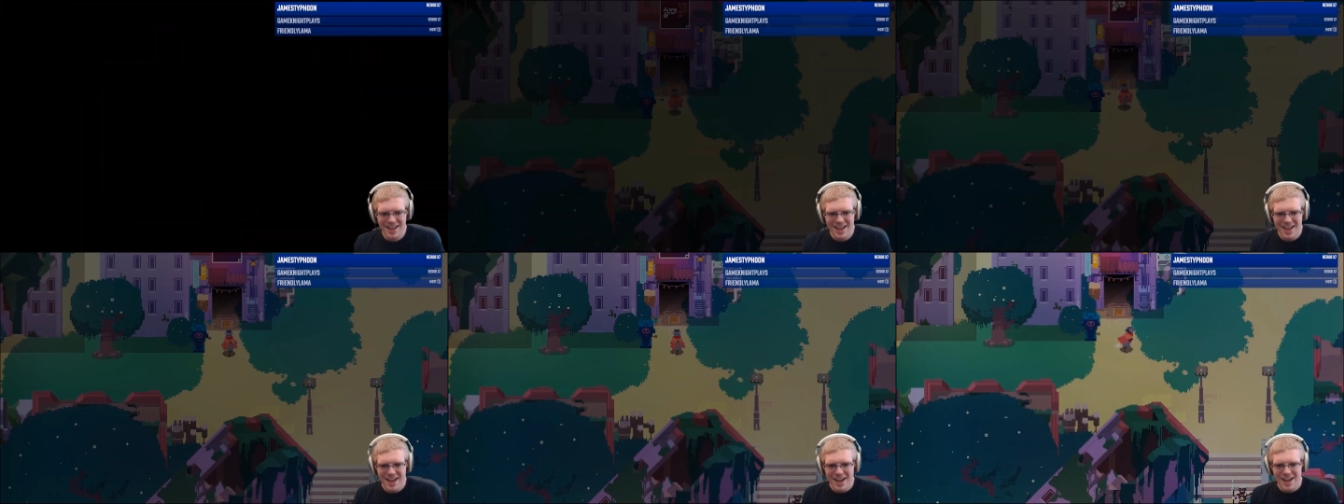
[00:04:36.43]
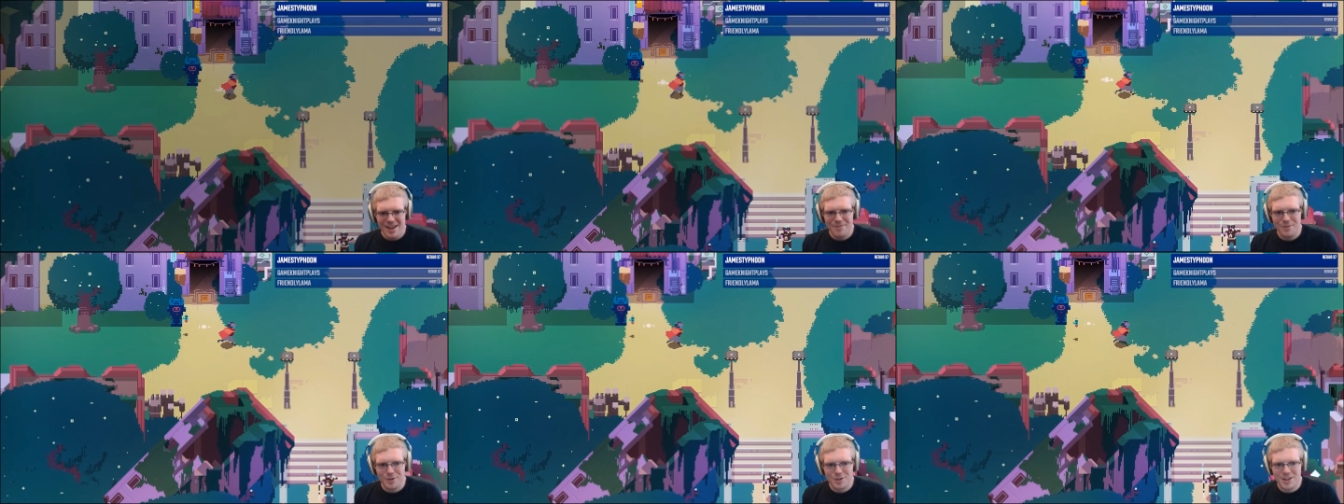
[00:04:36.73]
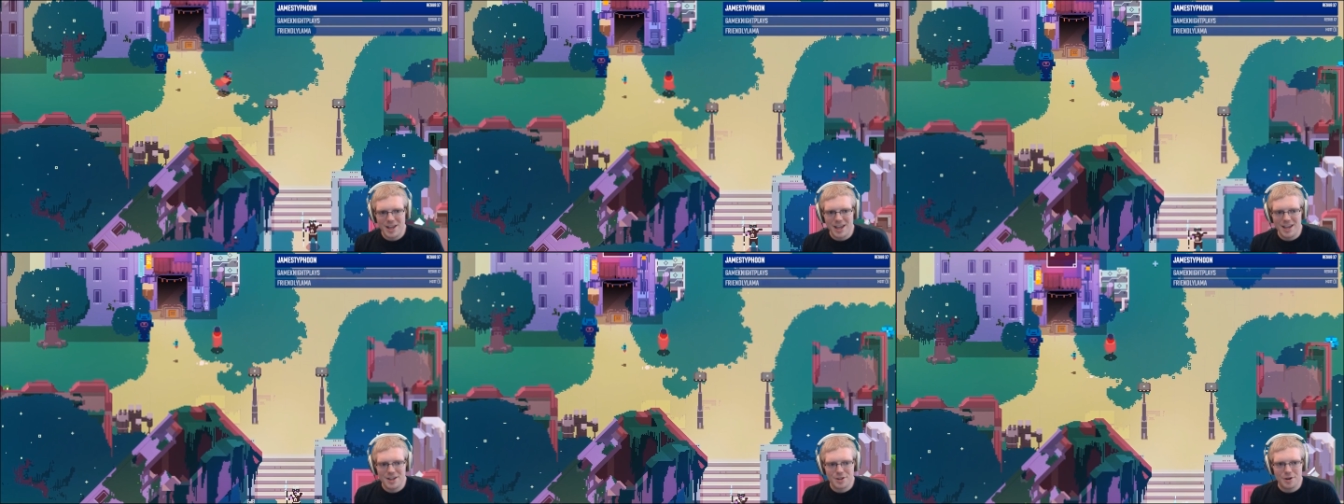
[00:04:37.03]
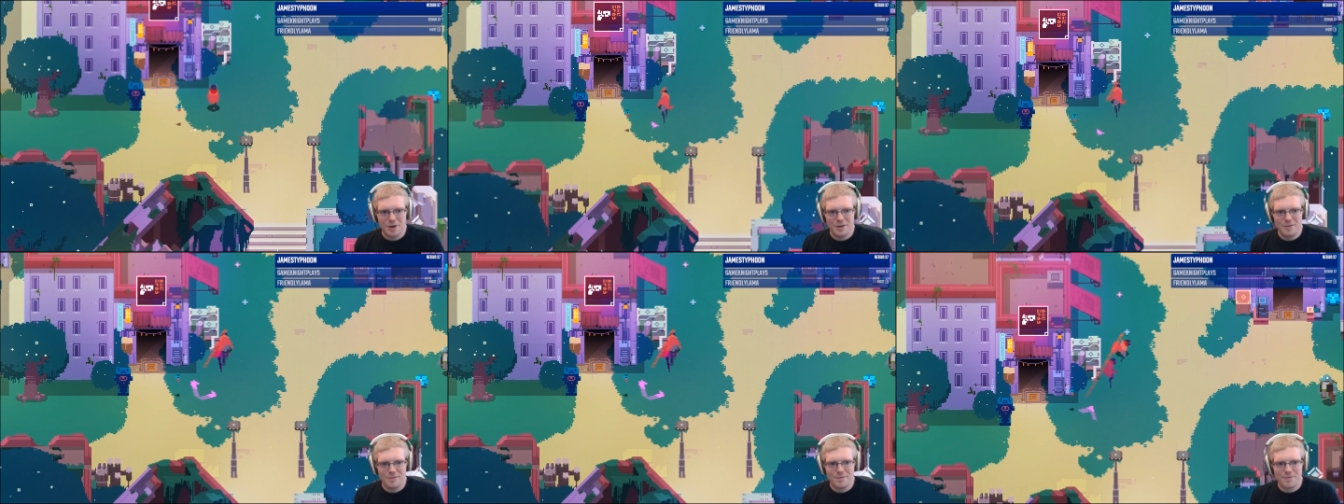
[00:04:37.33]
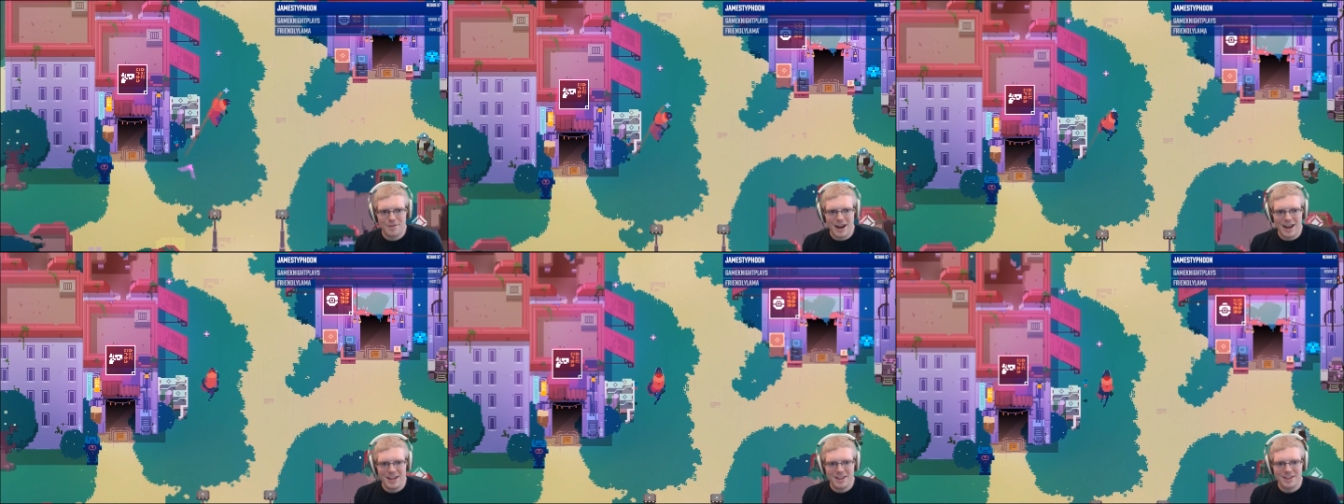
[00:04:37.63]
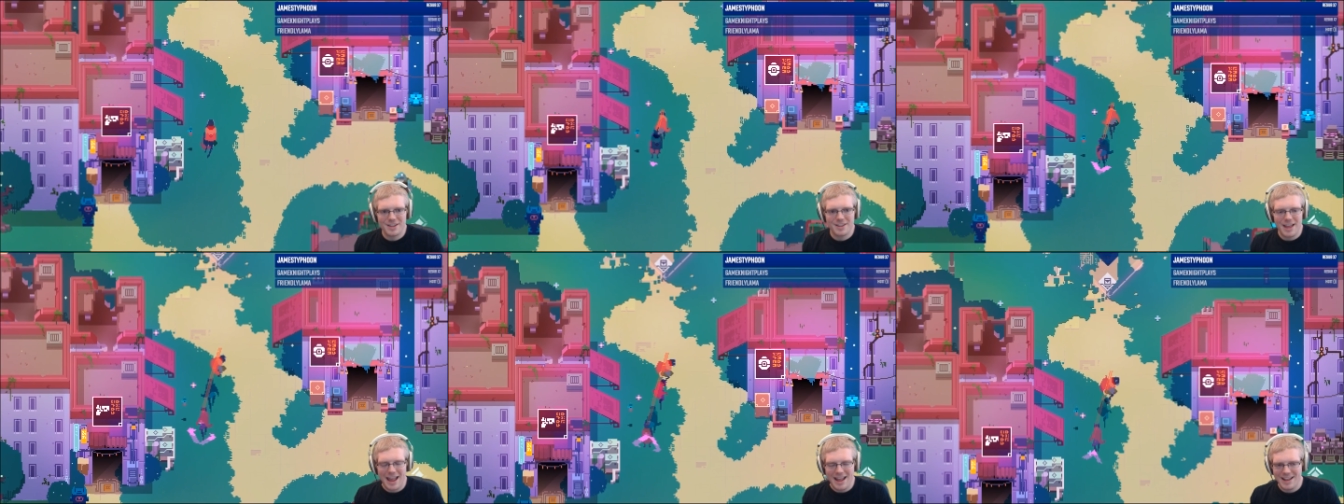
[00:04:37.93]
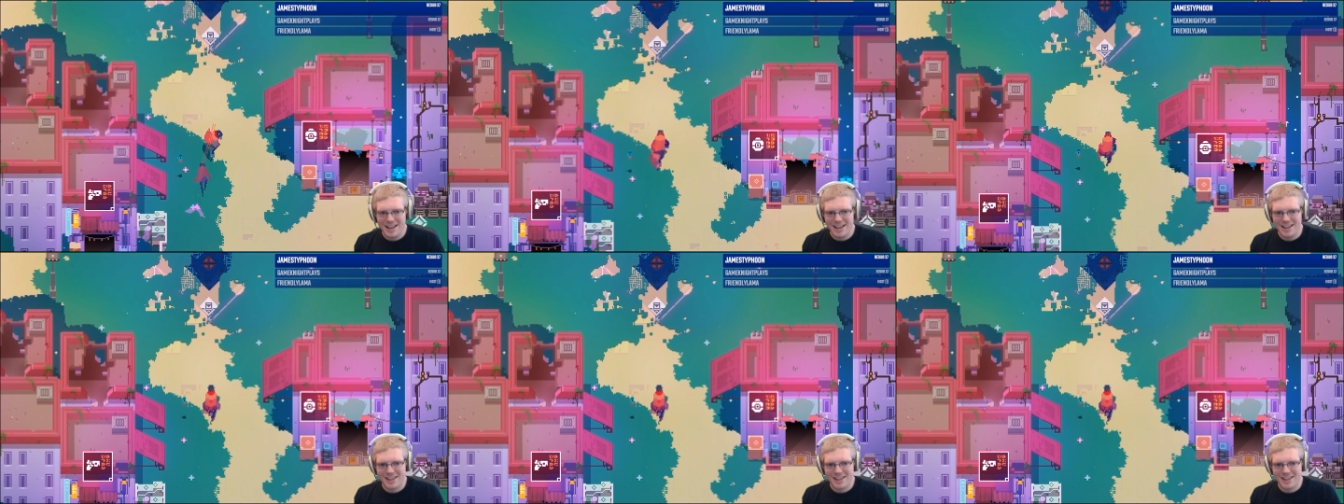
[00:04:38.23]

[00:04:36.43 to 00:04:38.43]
if you say a certain phrase, that is